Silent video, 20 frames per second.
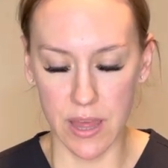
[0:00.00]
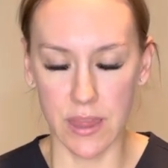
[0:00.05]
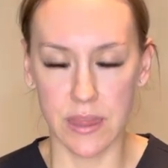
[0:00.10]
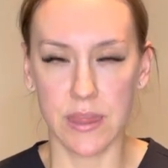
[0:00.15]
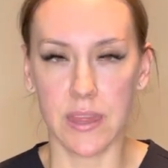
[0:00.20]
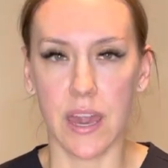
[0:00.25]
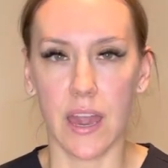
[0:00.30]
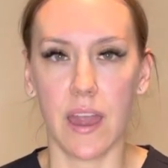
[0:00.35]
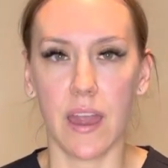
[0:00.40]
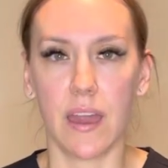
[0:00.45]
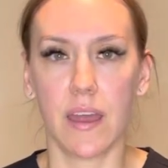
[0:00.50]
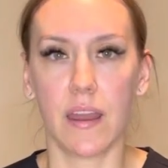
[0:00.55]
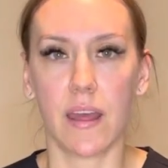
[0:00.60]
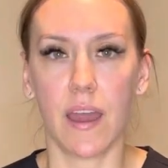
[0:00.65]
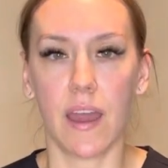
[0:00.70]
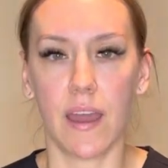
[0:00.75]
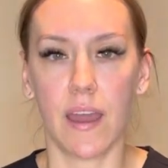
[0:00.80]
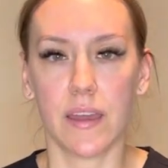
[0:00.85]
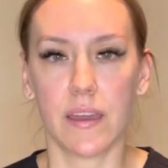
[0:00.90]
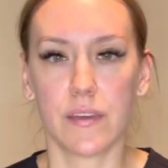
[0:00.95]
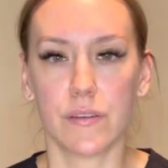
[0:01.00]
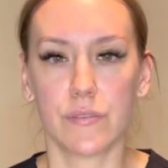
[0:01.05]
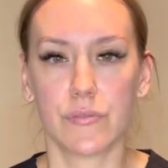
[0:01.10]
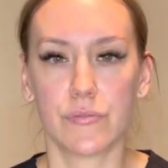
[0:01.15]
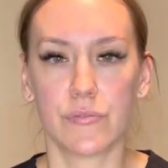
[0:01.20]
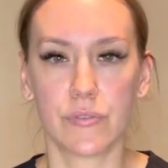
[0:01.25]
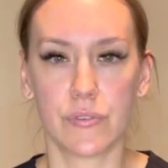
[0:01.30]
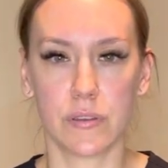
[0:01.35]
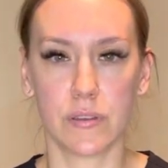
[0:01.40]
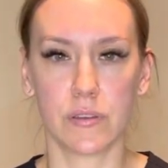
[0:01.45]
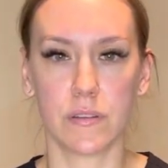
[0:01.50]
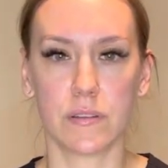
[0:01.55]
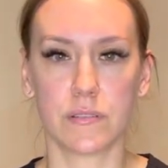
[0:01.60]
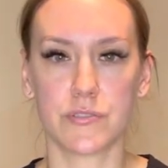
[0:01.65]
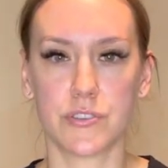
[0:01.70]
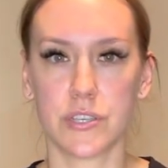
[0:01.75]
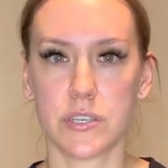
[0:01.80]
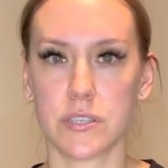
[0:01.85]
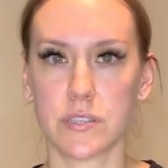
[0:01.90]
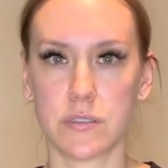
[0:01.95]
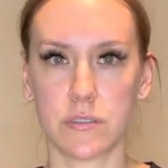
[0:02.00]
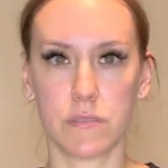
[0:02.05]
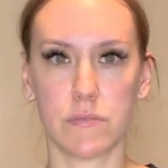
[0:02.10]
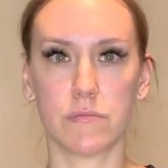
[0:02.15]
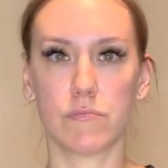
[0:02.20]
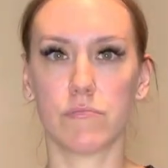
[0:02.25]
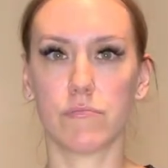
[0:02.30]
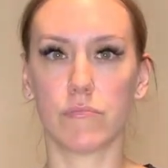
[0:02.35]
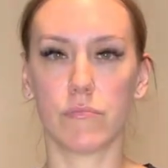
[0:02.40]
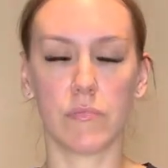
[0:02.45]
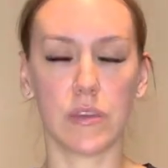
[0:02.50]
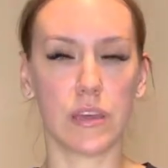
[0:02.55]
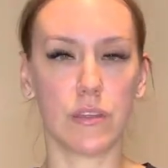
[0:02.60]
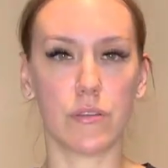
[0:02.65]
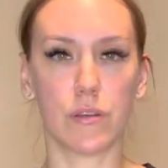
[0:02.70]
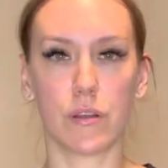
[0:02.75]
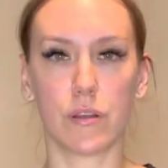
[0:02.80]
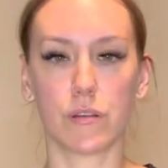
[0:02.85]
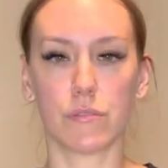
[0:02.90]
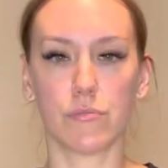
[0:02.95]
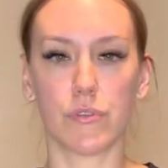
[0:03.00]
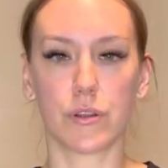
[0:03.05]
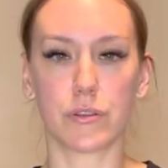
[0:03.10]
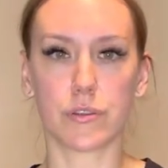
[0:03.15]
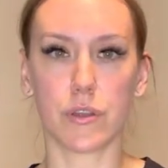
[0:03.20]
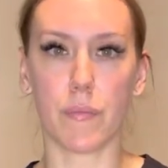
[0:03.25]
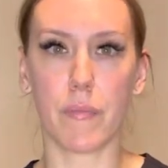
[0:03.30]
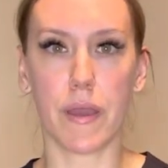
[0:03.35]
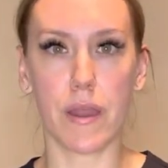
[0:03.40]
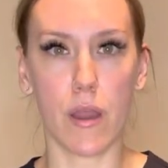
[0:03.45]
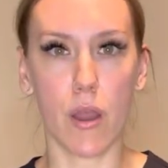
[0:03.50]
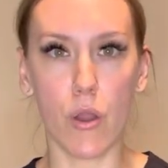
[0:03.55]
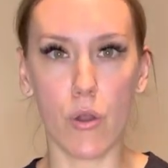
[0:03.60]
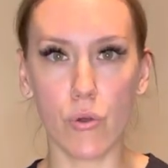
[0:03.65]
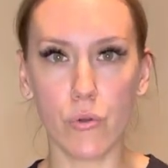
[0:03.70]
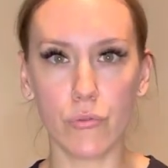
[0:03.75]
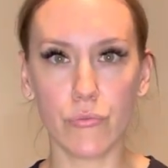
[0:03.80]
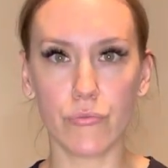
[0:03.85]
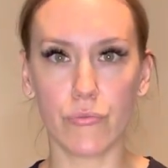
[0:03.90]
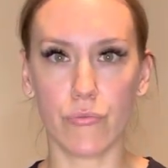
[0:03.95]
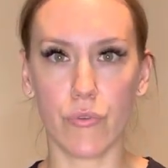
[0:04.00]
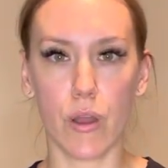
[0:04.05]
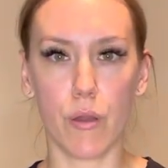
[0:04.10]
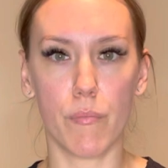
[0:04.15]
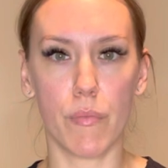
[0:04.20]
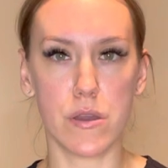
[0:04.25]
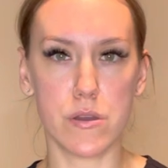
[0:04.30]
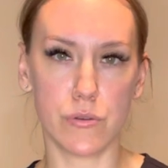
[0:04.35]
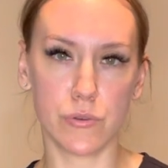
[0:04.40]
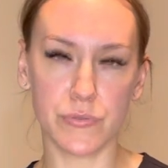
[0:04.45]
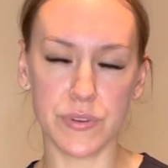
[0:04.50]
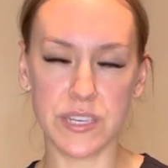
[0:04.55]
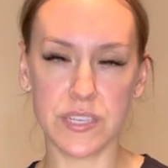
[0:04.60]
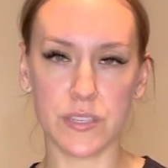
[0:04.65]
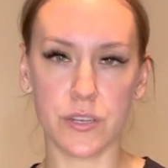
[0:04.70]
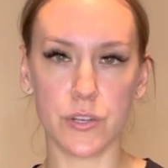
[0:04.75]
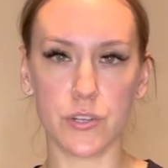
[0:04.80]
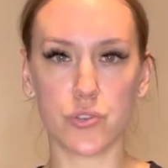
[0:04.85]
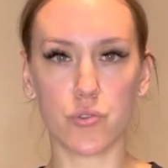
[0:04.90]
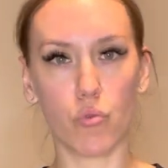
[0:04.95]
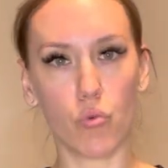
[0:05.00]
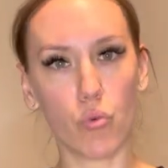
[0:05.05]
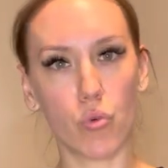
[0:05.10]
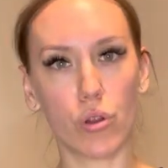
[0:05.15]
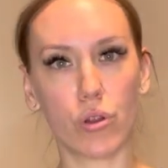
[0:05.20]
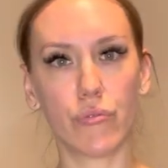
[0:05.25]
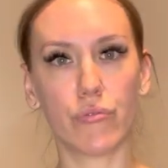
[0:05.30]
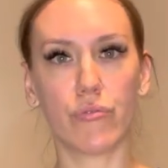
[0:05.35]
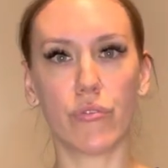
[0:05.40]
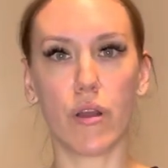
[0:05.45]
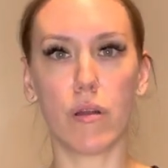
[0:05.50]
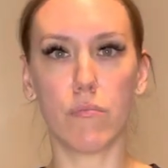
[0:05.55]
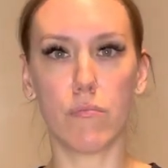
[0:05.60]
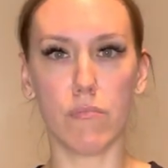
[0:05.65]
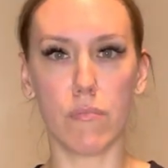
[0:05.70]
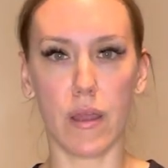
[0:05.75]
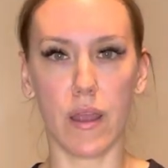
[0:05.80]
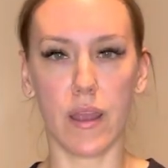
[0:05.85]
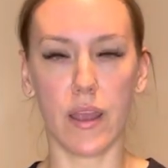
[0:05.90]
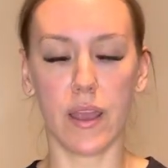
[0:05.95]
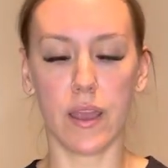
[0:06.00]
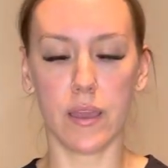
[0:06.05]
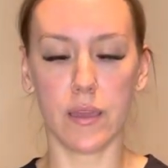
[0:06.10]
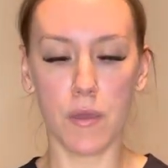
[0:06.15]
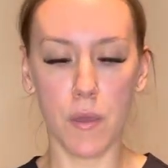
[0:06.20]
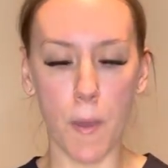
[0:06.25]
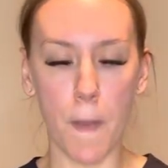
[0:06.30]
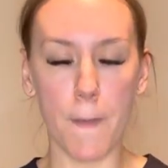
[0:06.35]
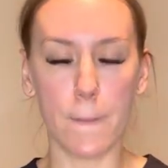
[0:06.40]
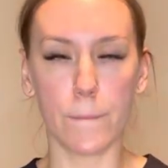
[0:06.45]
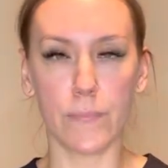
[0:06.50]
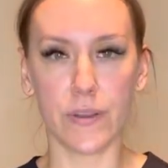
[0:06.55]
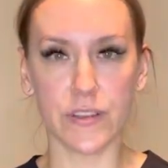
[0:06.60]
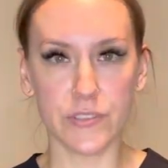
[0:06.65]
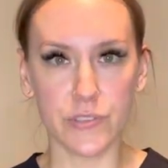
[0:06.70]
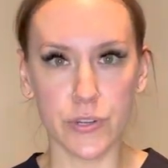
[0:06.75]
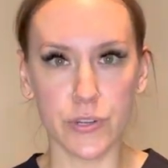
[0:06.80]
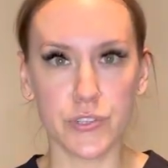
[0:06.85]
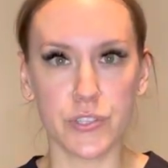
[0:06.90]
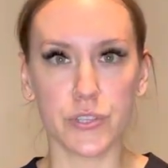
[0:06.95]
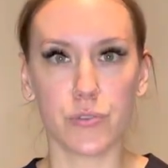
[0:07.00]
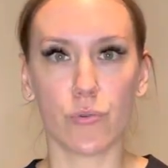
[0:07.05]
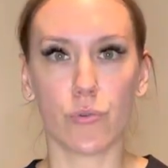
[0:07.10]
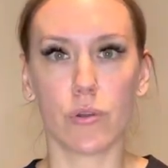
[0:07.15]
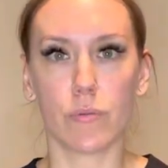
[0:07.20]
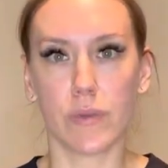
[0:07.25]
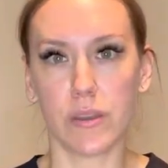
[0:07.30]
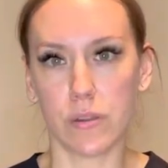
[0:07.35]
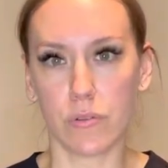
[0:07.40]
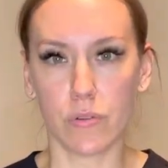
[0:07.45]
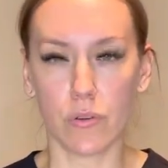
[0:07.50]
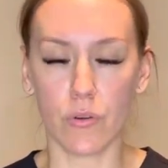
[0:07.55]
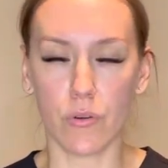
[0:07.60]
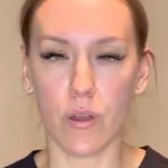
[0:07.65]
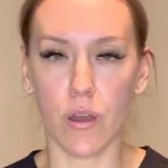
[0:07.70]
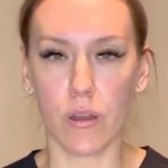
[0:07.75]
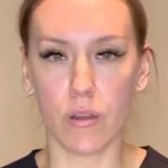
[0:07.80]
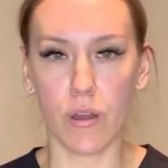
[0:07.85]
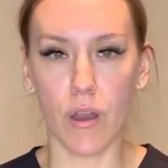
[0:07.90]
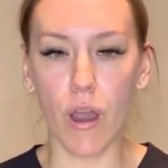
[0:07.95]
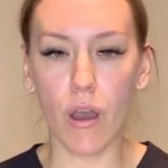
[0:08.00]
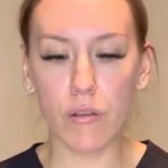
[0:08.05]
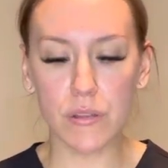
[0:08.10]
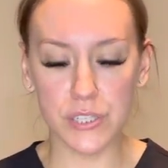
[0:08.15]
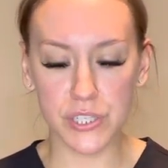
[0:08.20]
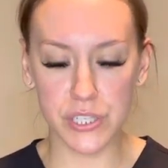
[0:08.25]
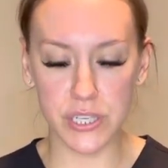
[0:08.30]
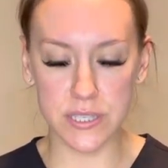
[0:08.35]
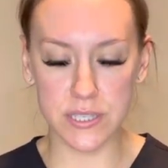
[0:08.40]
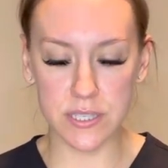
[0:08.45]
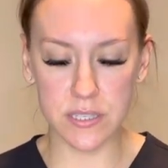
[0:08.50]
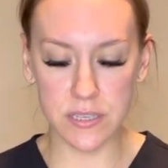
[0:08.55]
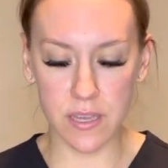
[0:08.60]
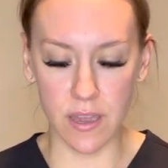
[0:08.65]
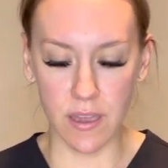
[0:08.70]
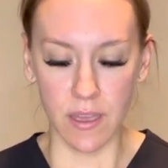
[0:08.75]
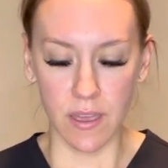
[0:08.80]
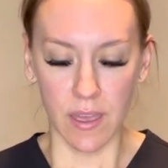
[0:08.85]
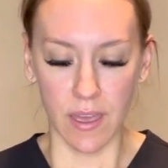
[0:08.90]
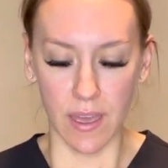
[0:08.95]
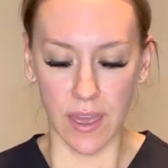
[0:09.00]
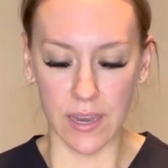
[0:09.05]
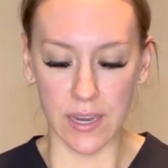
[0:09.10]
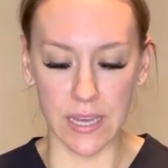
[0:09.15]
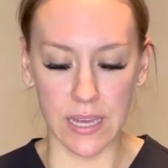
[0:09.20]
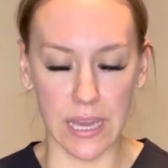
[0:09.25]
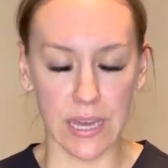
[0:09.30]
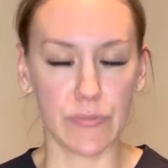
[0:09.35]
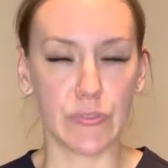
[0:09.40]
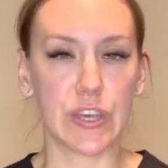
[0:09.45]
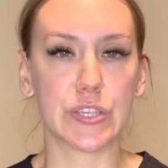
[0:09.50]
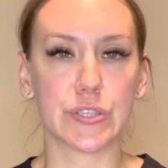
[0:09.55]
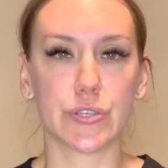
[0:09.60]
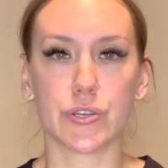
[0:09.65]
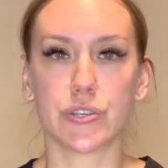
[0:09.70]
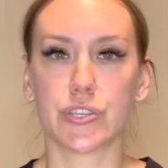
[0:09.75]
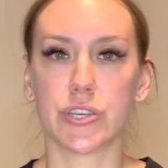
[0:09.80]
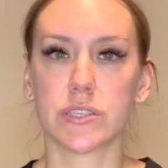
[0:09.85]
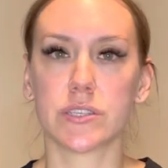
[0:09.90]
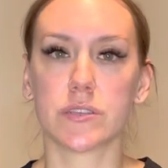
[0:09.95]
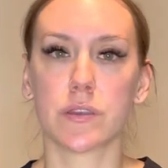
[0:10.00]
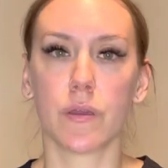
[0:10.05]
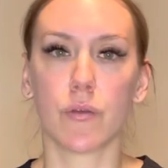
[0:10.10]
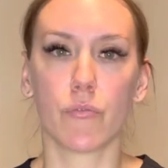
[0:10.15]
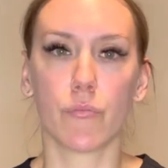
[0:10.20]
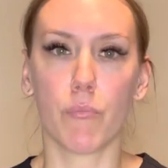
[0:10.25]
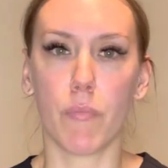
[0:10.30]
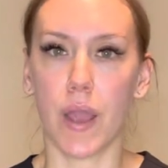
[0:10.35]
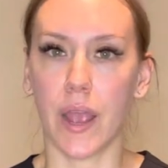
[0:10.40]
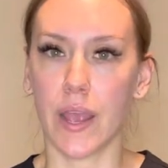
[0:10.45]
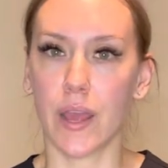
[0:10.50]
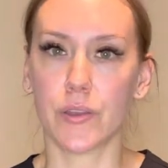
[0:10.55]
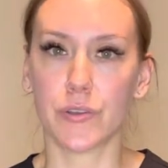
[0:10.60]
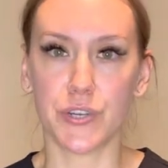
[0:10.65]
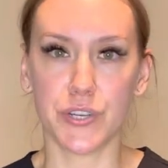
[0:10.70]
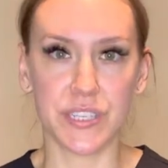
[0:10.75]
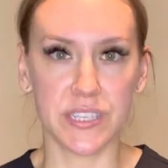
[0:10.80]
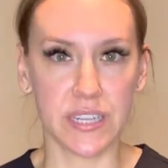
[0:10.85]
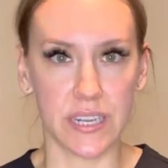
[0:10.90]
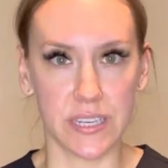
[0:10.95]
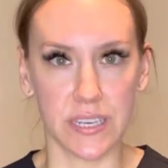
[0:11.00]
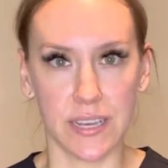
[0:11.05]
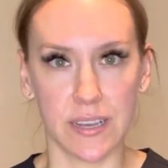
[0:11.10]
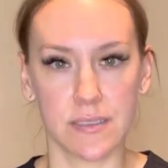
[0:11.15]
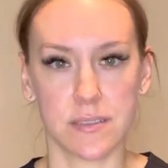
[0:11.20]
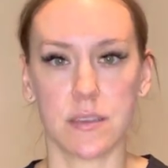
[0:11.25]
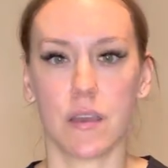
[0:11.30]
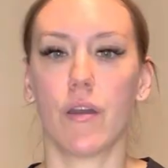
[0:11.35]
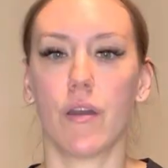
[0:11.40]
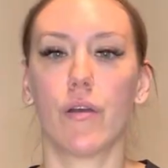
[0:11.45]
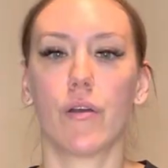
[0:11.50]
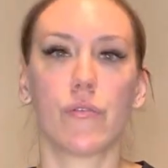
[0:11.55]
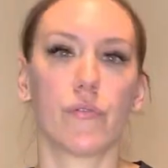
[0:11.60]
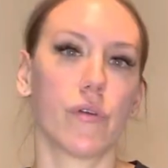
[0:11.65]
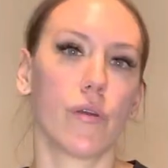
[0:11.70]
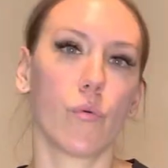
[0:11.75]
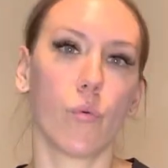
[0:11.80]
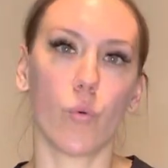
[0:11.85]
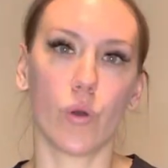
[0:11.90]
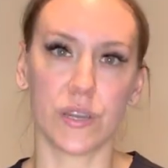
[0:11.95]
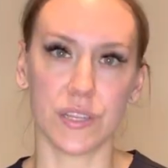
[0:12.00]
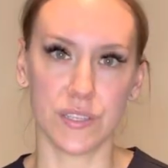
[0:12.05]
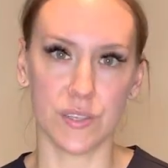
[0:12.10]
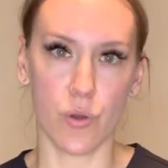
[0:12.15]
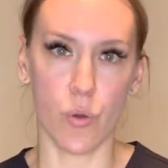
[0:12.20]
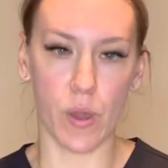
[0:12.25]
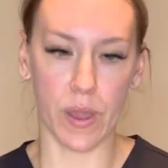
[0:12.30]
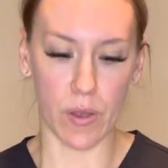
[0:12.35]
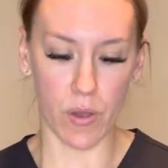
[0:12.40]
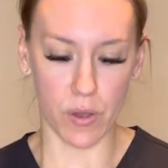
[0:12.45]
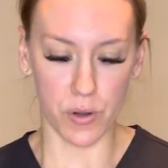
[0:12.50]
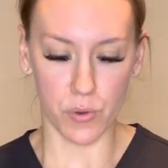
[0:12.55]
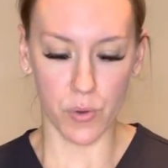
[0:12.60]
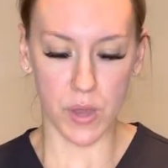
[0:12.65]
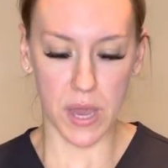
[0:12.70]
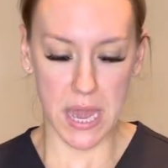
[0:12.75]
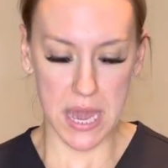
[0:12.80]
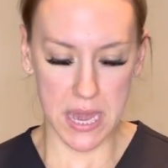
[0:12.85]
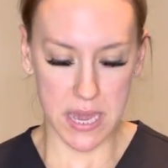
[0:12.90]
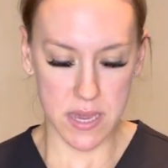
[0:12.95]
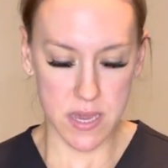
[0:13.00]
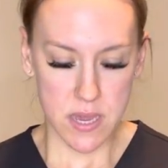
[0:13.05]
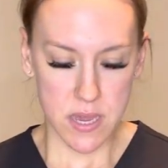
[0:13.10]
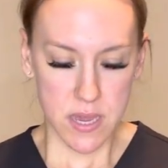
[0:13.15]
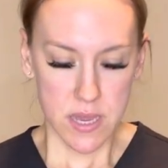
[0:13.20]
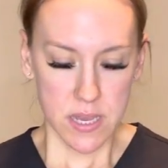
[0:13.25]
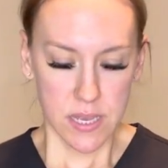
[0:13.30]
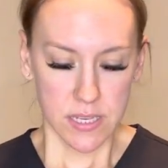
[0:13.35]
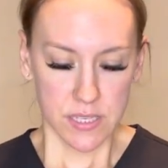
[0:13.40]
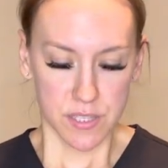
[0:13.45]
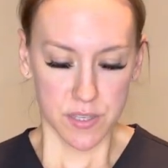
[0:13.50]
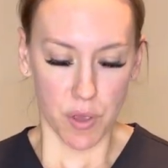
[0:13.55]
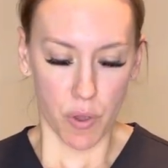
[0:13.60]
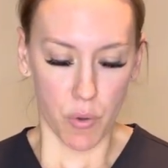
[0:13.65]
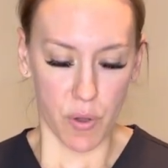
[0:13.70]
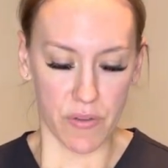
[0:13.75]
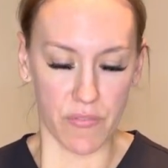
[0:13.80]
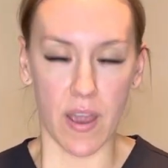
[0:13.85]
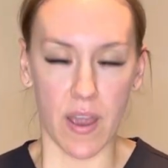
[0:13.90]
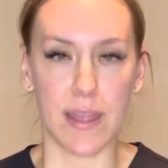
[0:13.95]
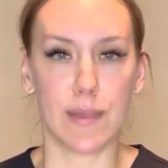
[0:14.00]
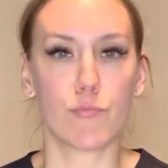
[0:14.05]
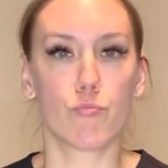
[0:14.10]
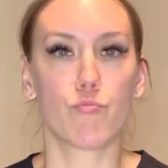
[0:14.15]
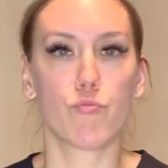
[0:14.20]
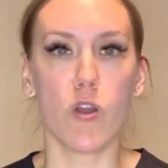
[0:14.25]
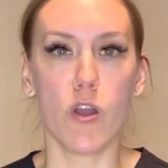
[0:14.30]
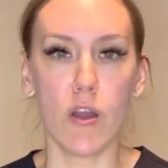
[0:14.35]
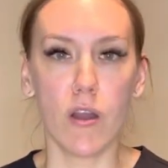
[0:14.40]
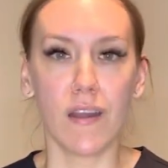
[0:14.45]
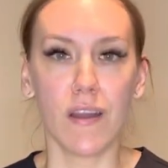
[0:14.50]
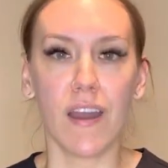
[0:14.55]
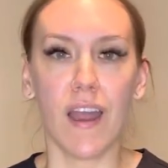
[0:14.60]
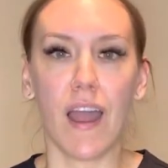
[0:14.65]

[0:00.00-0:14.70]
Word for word: that I have just either learned on my own from my own research or from my breast surgeon or medical oncologist. And again, these are just my understandings of what is going on, okay? So if I am wrong,